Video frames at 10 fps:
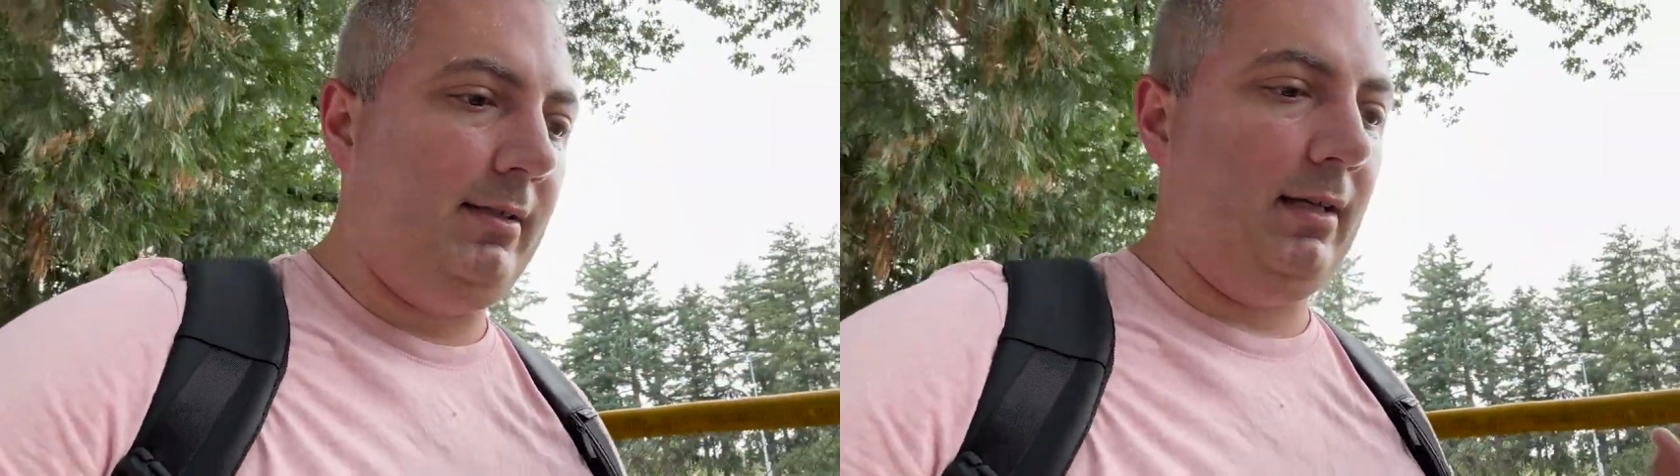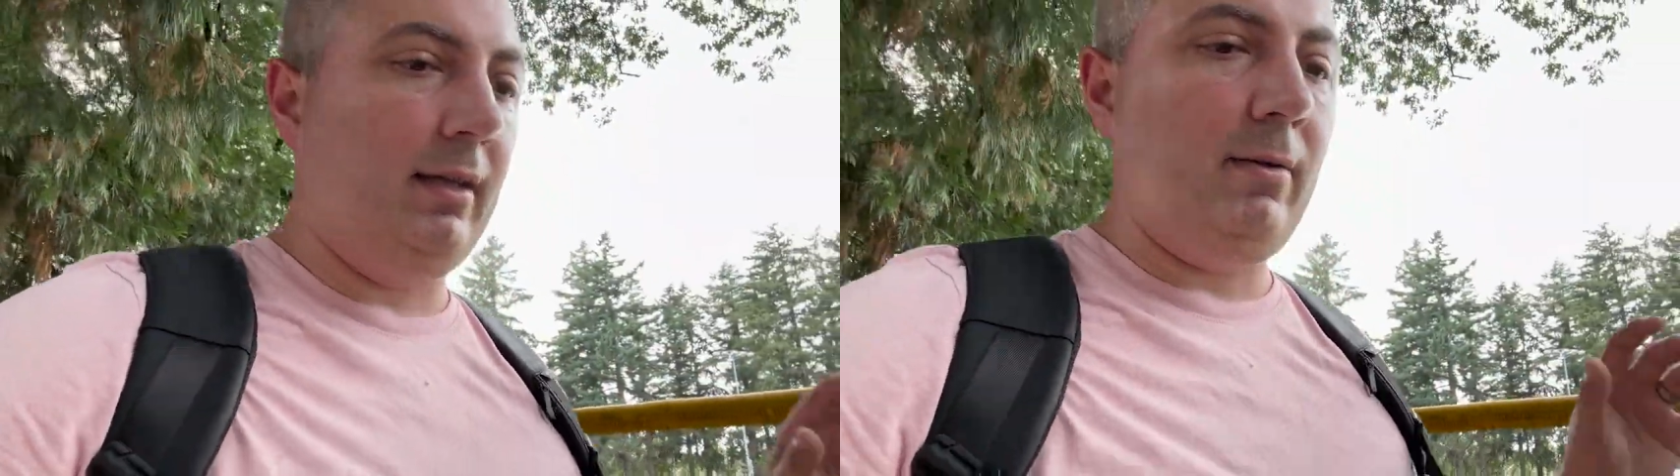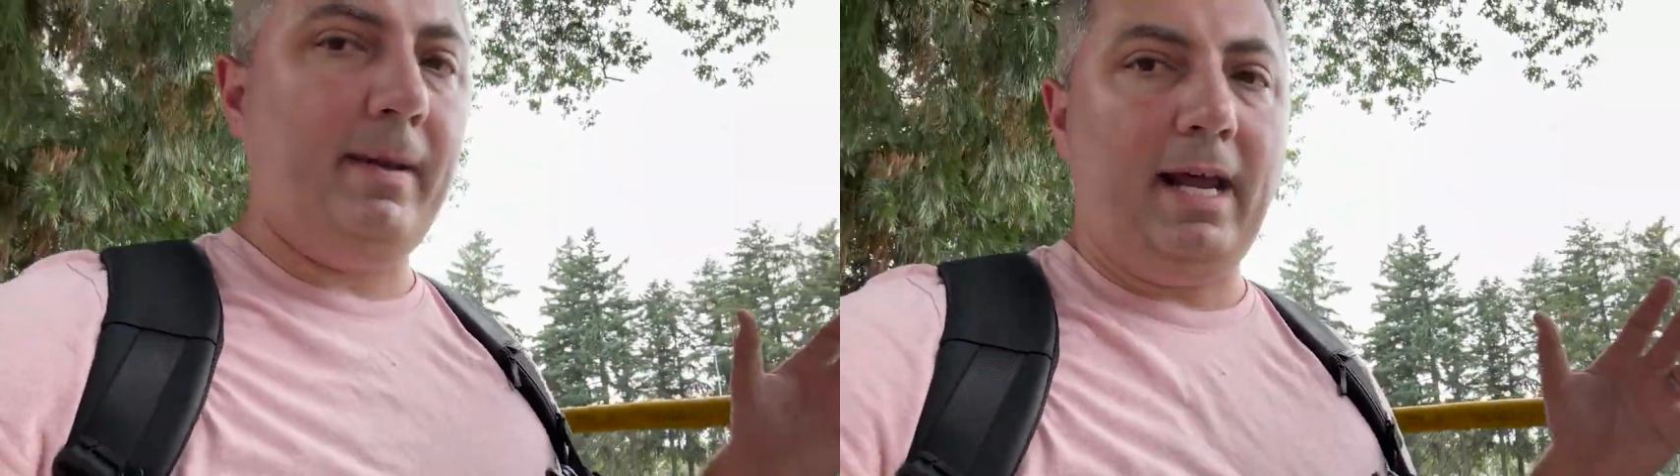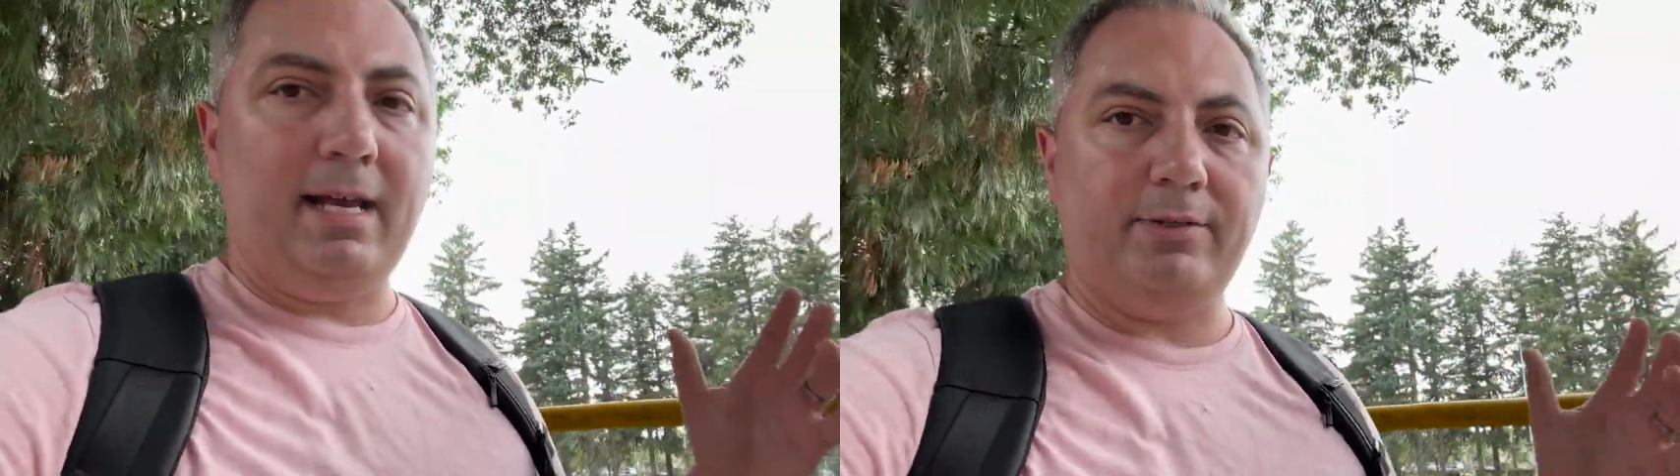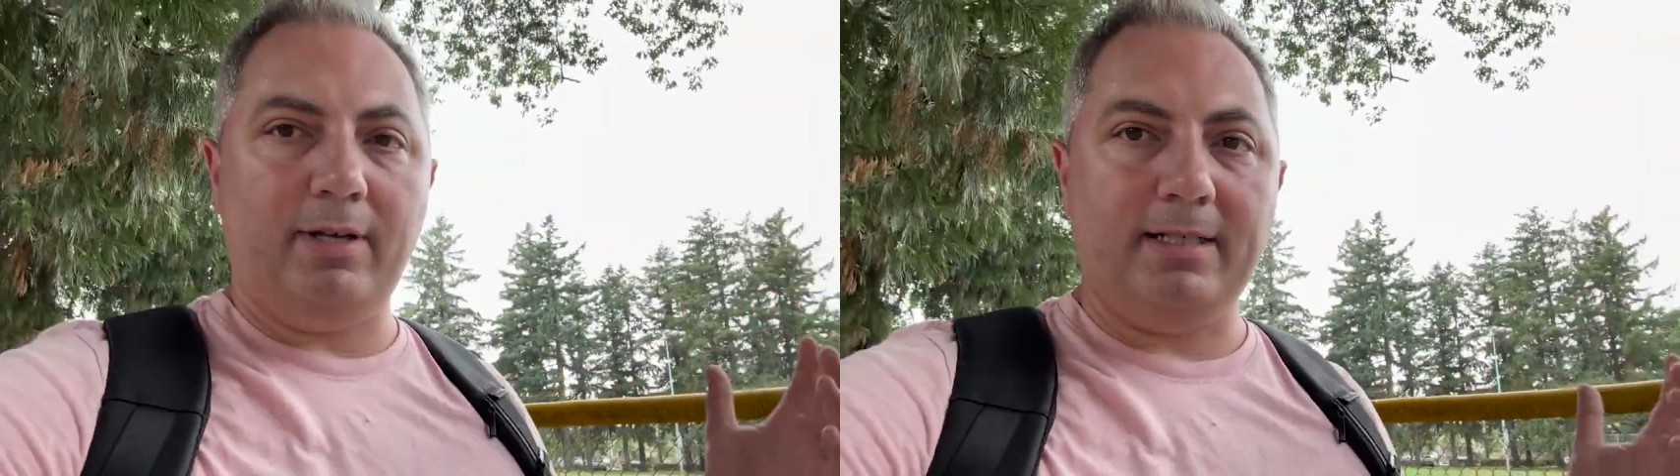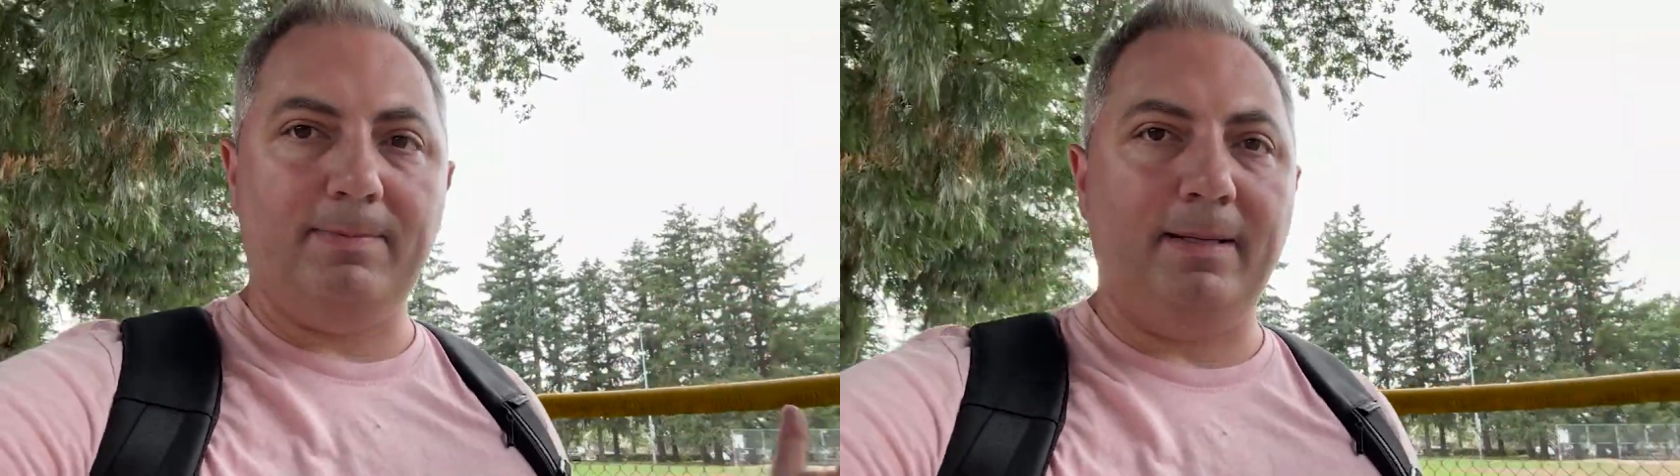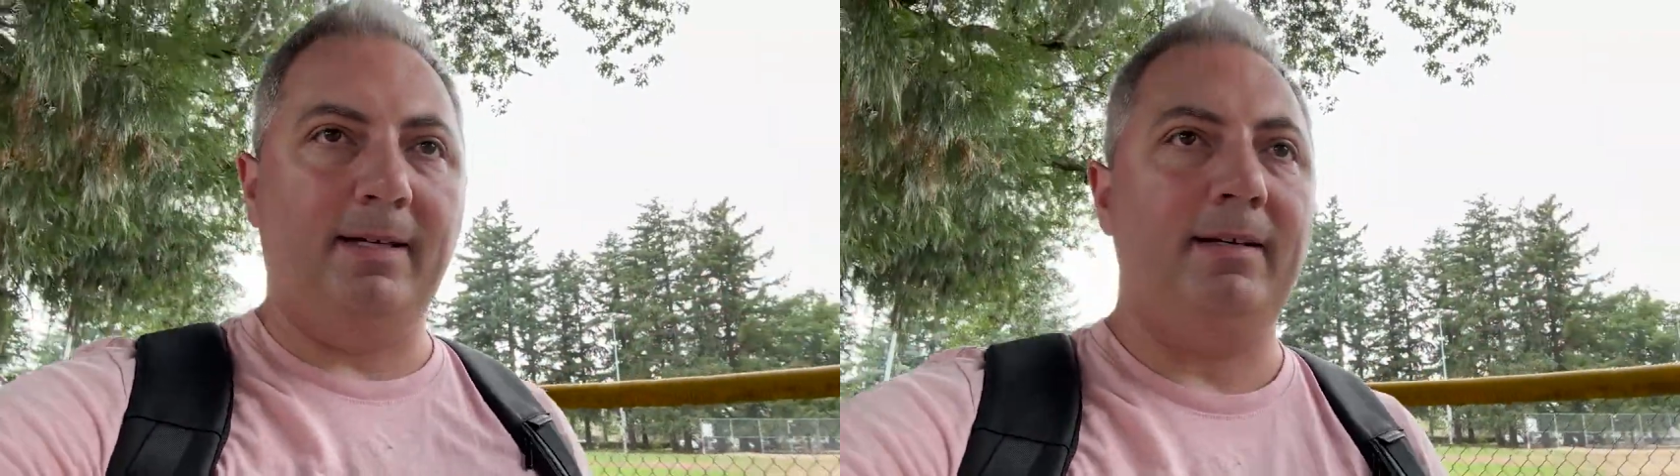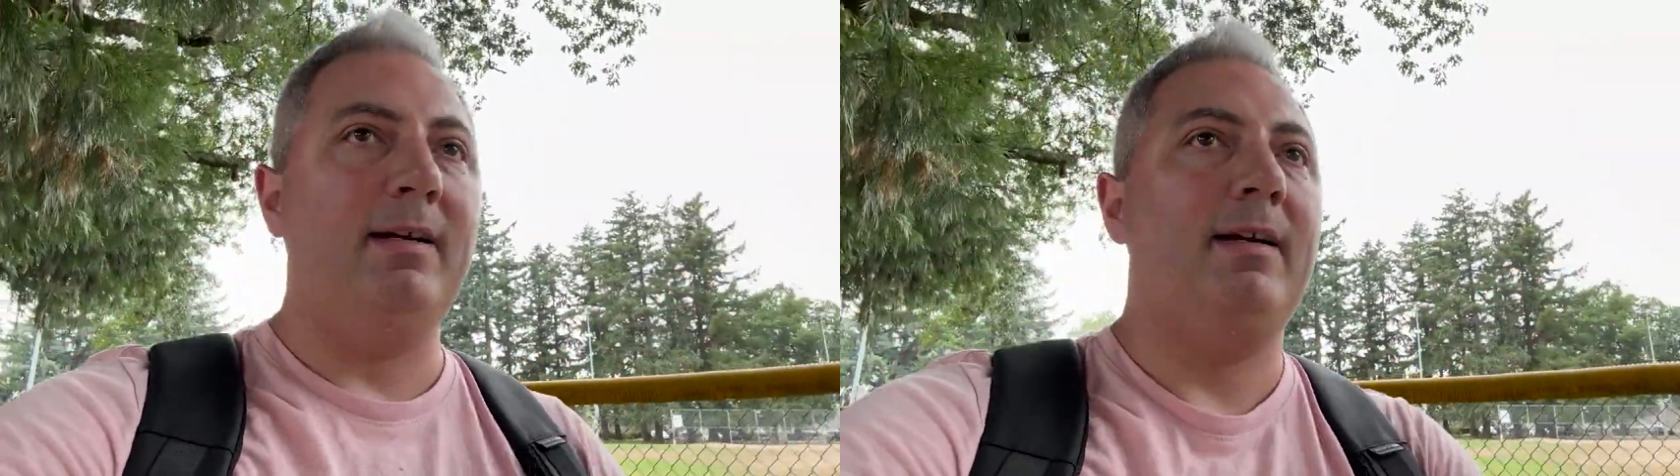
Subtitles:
little bit of extra XP.